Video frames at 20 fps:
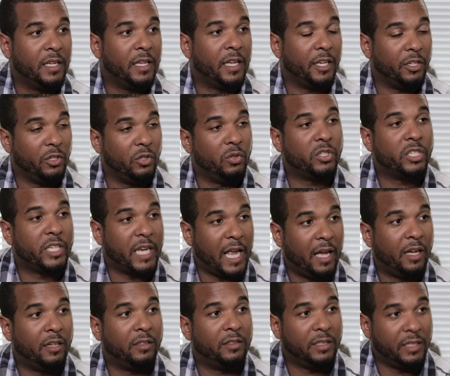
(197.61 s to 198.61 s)
and you
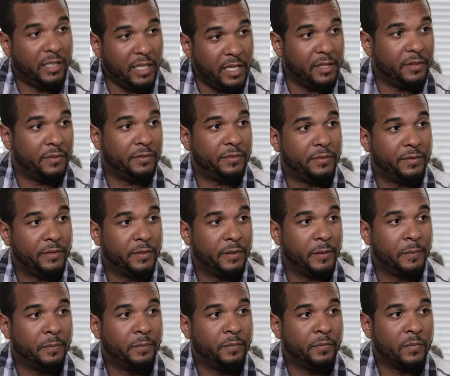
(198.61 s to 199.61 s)
shall live.
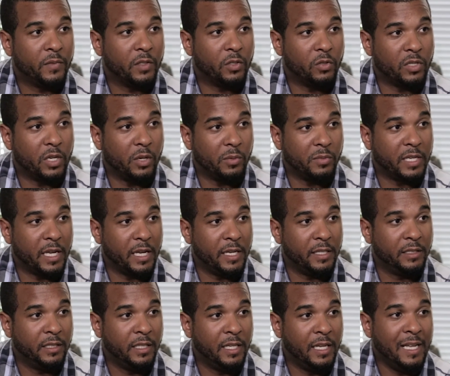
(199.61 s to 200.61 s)
You see what I'm
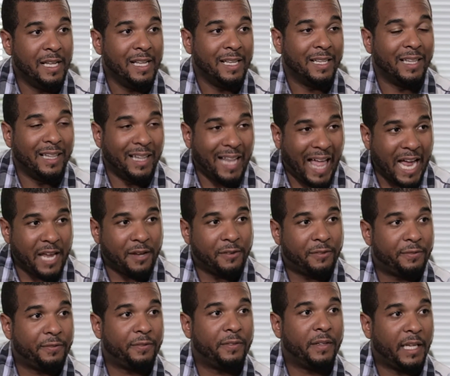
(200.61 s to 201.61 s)
saying?
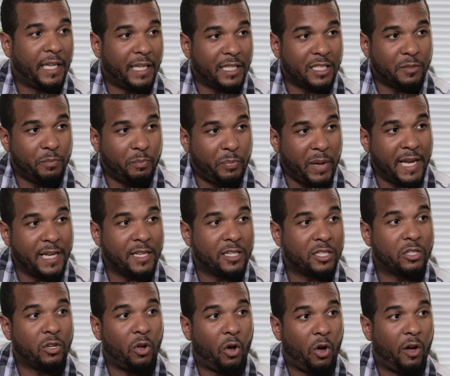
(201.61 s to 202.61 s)
Life is
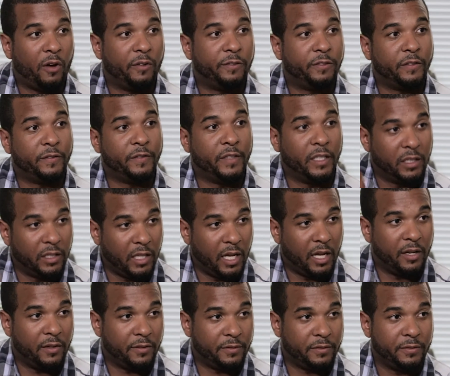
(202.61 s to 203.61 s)
based off of the
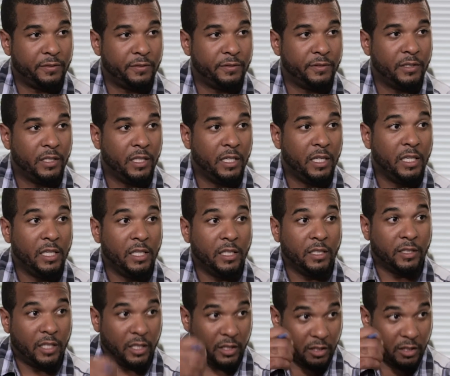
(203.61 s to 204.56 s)
love. The